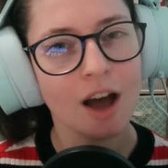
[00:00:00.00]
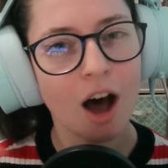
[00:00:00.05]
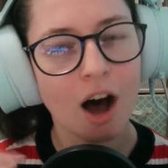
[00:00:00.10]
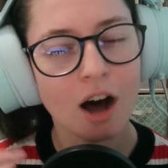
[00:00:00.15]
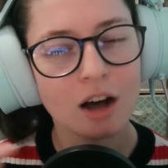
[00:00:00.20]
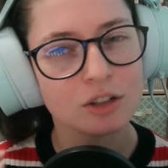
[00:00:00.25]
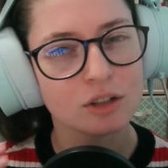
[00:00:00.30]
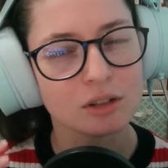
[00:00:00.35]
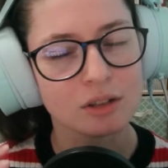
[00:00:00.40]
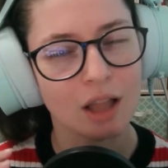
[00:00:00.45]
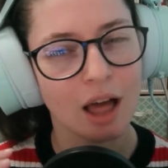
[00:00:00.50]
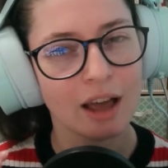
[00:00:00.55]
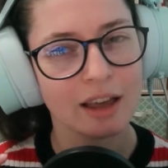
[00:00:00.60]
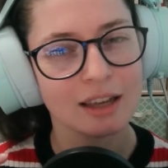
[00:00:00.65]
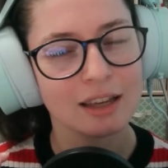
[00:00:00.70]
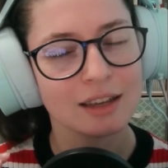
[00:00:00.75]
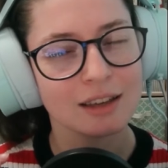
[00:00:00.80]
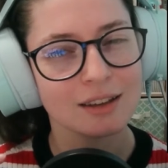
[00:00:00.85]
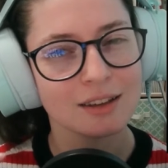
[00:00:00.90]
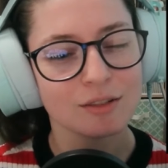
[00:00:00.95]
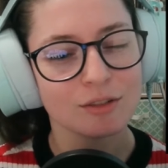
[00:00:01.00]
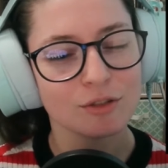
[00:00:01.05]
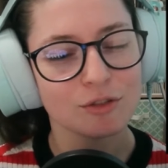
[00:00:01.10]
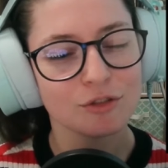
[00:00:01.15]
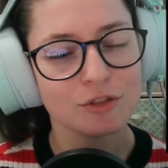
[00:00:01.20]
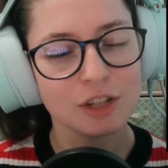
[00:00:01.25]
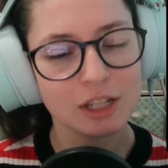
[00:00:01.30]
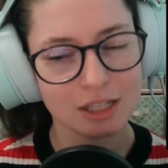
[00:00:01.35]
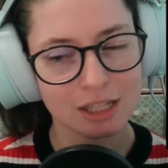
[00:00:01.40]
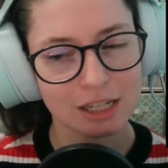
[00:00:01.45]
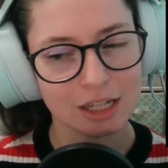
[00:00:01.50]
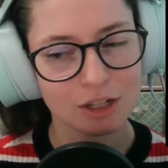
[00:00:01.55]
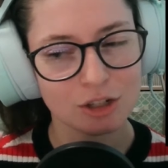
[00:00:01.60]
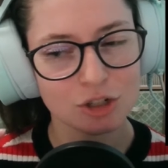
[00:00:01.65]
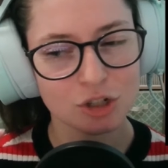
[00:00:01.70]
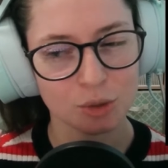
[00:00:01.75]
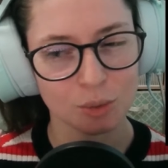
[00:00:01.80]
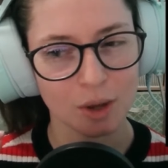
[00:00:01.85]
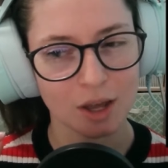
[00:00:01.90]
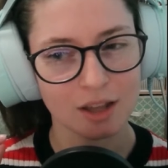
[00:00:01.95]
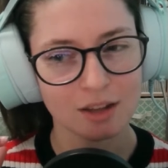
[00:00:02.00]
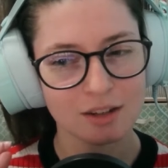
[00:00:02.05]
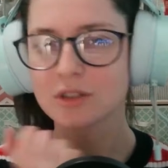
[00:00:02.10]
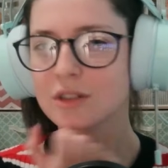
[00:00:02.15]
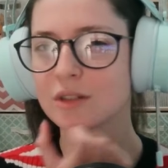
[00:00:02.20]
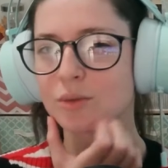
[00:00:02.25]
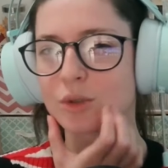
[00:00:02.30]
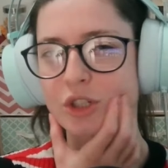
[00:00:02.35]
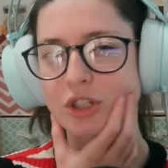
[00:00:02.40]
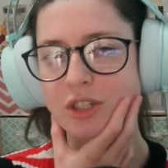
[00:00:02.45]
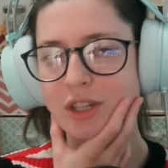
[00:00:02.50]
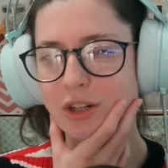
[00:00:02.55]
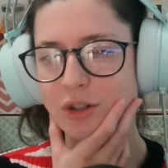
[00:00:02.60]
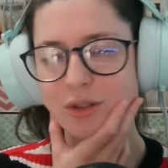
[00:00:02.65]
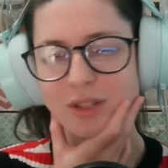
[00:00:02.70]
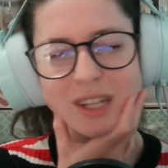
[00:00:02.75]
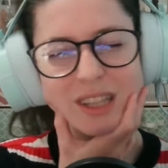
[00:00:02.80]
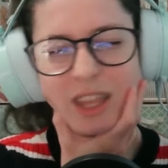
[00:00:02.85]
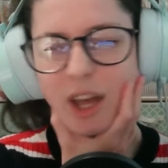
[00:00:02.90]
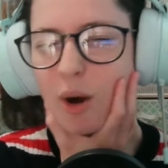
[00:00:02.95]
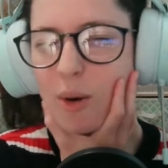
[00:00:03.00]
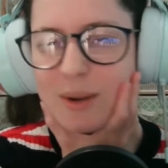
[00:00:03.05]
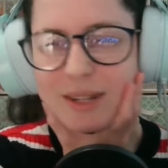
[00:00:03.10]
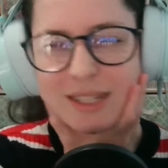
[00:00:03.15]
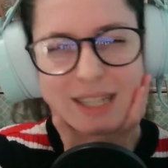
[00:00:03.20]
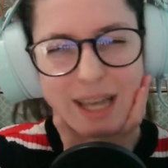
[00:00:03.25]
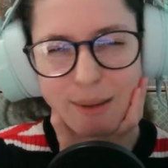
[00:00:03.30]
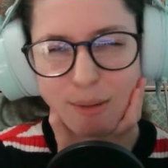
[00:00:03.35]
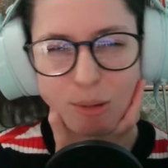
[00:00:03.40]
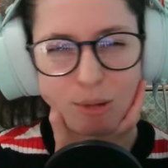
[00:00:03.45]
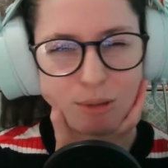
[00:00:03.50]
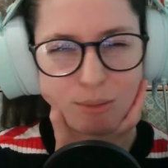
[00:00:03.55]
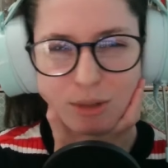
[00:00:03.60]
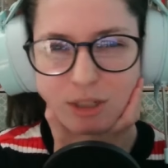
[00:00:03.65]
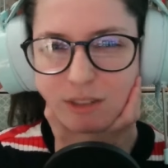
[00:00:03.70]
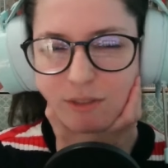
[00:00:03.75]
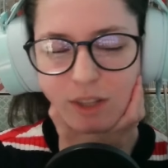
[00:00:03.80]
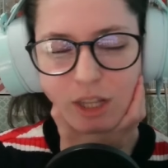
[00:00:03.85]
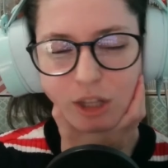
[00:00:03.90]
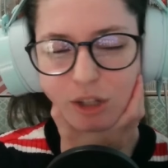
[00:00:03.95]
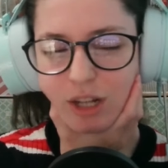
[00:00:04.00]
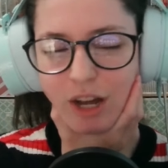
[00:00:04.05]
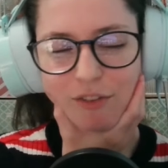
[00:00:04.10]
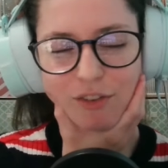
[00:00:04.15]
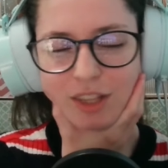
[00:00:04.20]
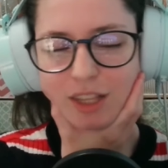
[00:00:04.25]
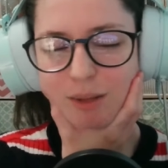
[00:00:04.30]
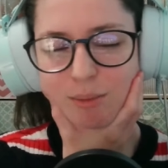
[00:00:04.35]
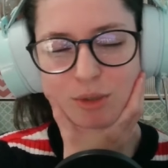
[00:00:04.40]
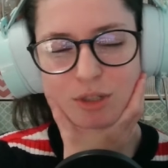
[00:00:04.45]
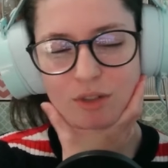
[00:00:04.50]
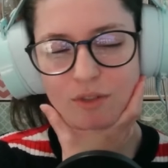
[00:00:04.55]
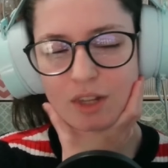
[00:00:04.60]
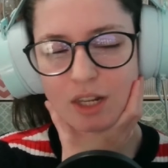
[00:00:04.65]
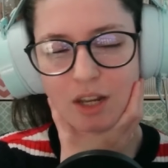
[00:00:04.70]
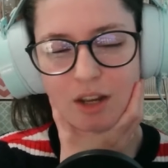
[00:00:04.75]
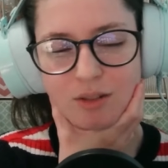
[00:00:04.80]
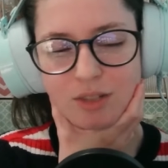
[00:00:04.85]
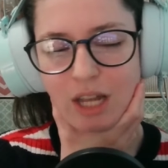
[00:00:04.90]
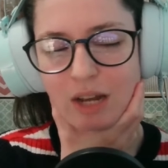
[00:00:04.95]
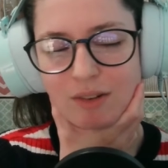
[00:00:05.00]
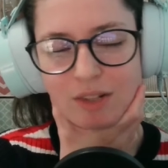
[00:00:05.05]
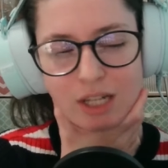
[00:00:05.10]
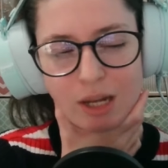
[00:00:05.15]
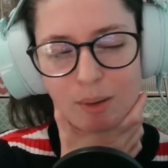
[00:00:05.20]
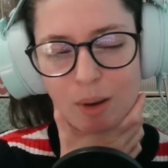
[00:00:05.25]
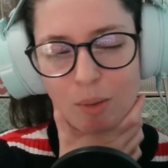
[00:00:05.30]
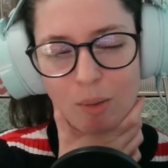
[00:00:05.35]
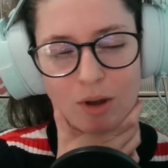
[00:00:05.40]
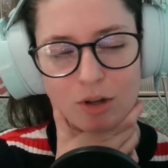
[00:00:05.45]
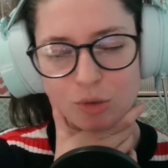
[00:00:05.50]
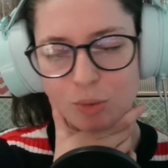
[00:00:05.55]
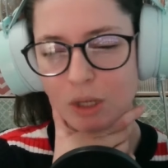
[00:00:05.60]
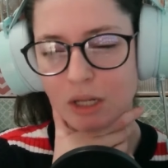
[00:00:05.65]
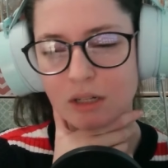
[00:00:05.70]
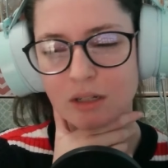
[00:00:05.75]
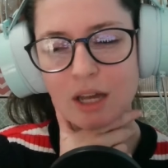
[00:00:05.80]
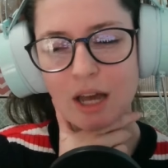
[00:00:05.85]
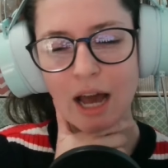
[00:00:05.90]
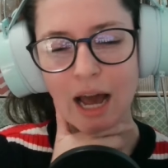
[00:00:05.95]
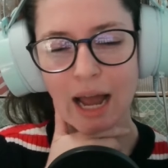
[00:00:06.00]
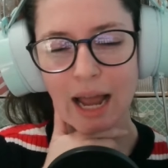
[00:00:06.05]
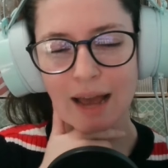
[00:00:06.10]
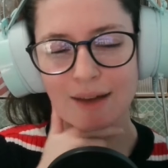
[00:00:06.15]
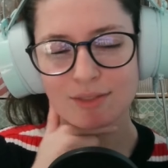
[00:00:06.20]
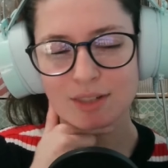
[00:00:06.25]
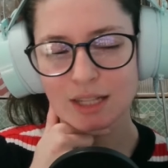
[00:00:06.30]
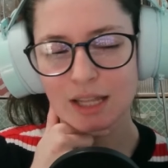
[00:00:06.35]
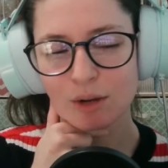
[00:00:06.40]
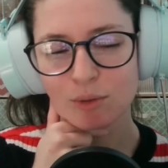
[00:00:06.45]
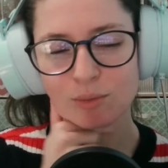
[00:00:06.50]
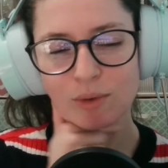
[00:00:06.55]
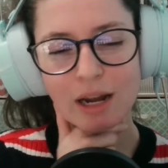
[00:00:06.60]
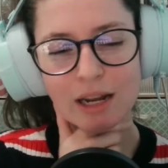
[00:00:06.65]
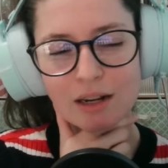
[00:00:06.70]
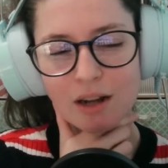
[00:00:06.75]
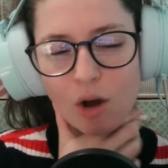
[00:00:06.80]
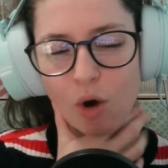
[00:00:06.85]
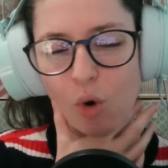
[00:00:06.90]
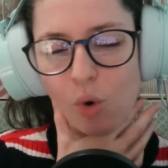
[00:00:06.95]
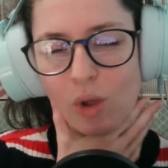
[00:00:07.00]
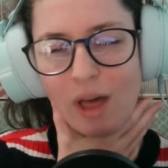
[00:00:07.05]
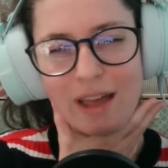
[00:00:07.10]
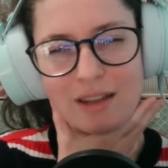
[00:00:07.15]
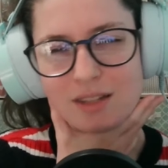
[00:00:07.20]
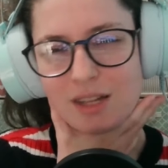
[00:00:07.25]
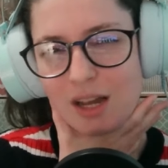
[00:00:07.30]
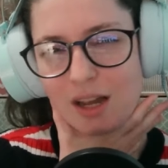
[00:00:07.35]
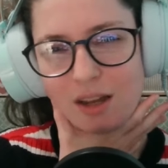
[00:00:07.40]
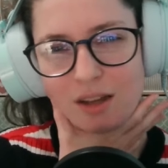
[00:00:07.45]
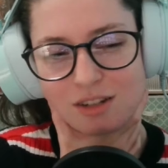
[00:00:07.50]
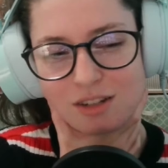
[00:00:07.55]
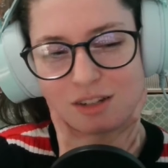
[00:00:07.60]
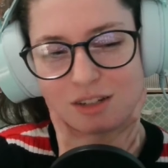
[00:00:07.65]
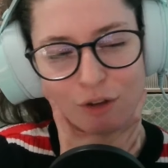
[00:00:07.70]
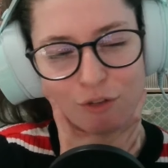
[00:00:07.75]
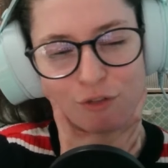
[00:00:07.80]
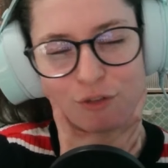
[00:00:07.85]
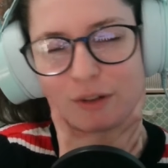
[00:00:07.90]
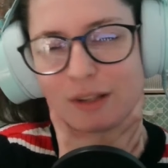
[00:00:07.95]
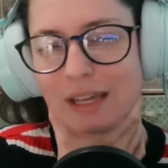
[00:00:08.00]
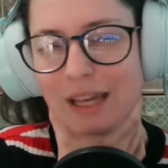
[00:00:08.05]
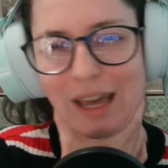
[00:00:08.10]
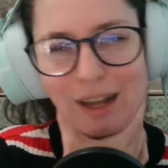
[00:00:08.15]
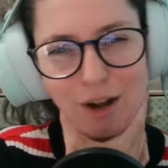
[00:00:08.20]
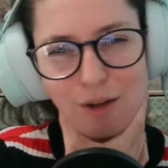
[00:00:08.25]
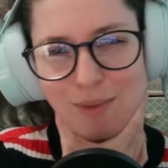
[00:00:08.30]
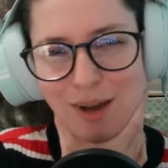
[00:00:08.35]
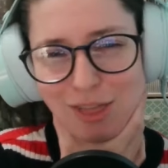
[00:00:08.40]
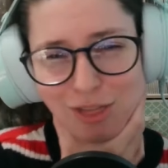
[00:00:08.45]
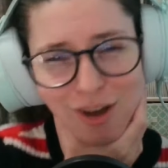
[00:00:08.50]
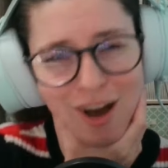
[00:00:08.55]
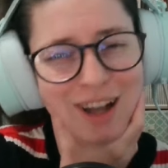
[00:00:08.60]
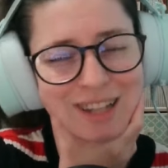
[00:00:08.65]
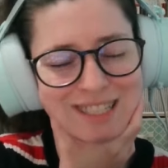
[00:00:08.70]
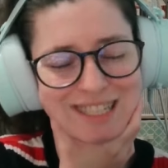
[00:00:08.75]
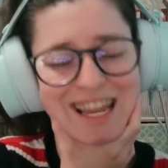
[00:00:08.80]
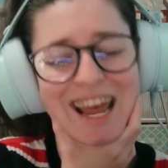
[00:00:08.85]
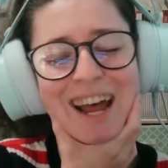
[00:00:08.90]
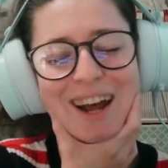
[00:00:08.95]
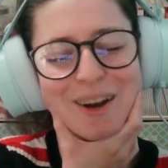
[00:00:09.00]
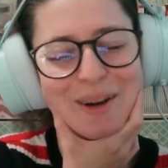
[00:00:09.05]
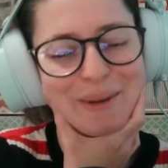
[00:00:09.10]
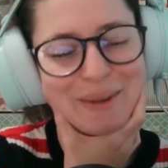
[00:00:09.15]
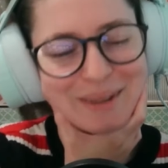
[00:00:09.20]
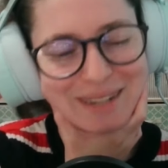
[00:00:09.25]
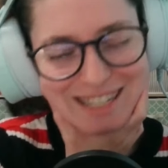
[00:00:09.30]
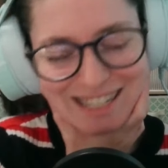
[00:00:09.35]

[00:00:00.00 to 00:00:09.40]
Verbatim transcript: underlying feeling to it which is interesting they always get me with the music video i feel like the music videos every time i watch one i have to like write a whole essay to fully get all my thoughts out